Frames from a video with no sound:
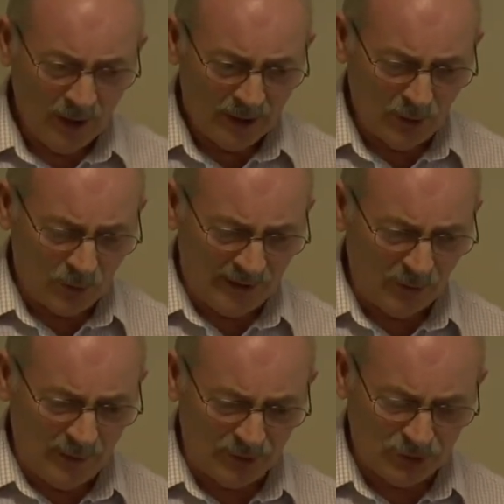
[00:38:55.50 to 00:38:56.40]
You know, whenever
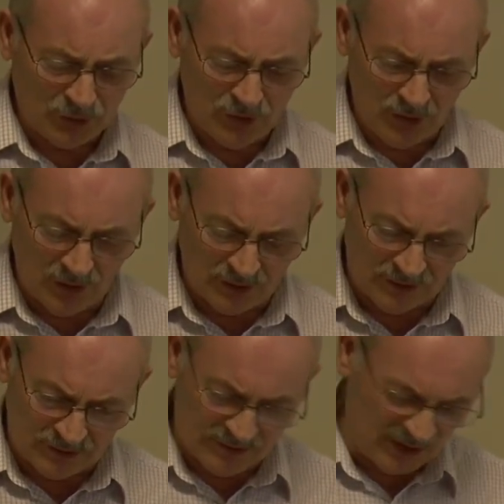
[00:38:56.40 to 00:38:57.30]
we
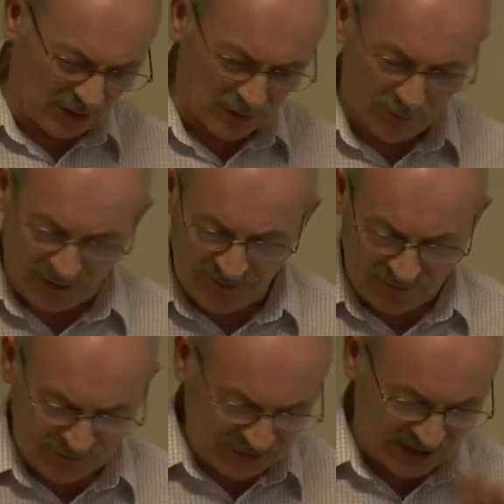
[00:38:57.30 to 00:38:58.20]
did our
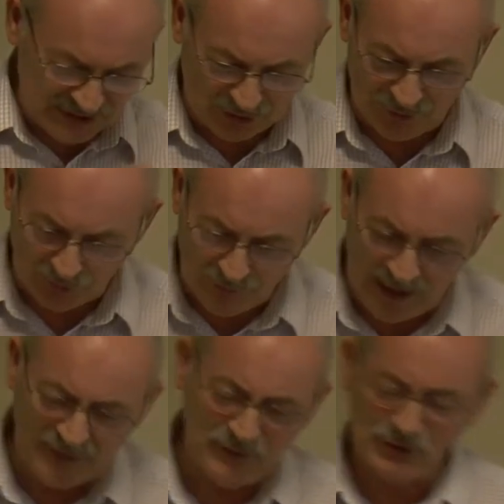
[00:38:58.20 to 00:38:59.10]
brief season through
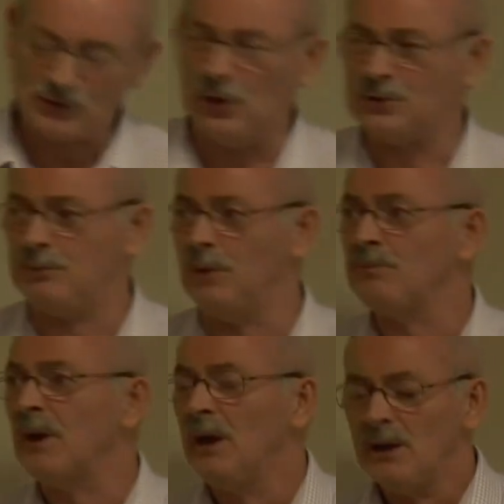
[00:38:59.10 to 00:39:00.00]
Matthew's gospel,
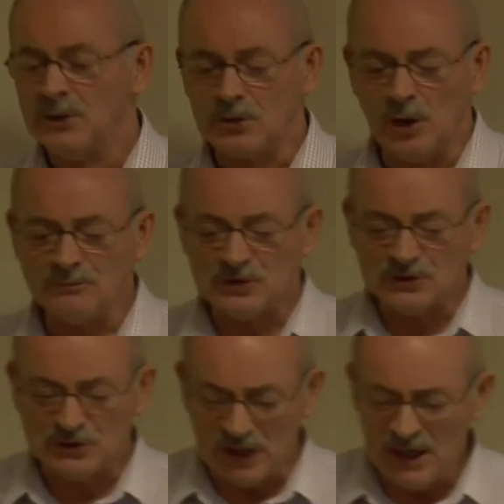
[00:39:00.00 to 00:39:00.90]
there comes a
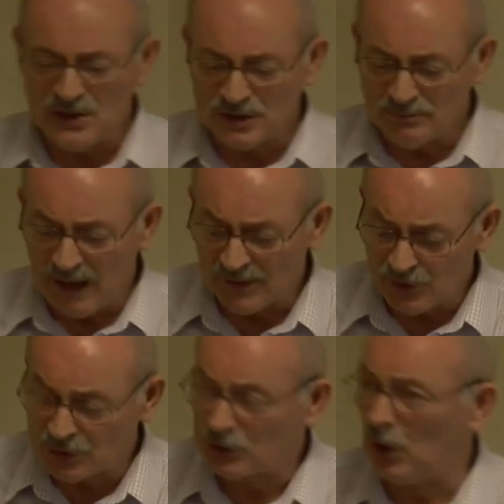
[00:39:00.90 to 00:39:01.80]
stage in
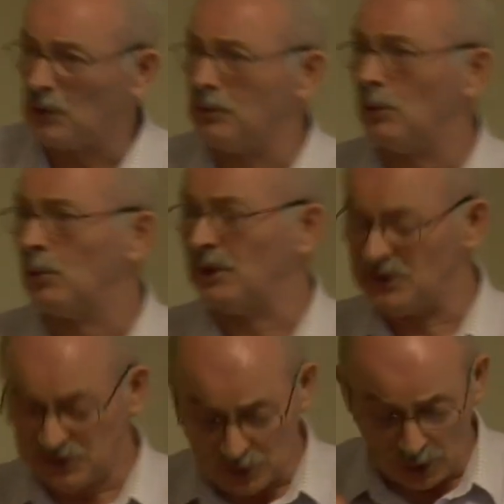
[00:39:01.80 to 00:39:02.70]
Matthew's gospel where he
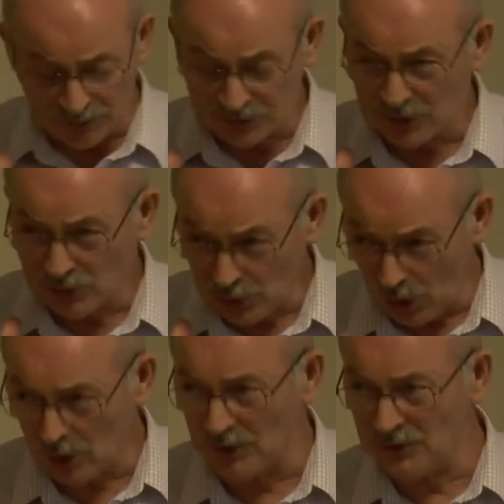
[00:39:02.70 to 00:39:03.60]
stops
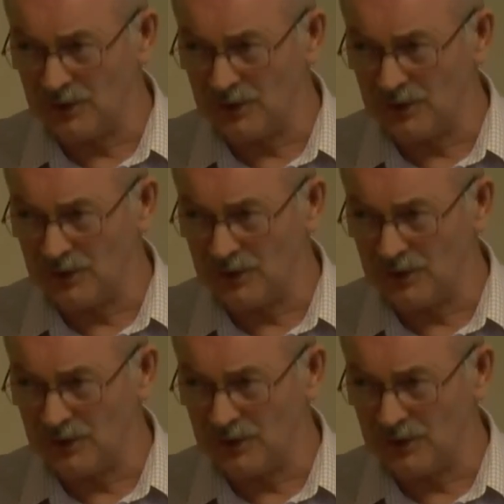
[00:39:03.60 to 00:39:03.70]
talking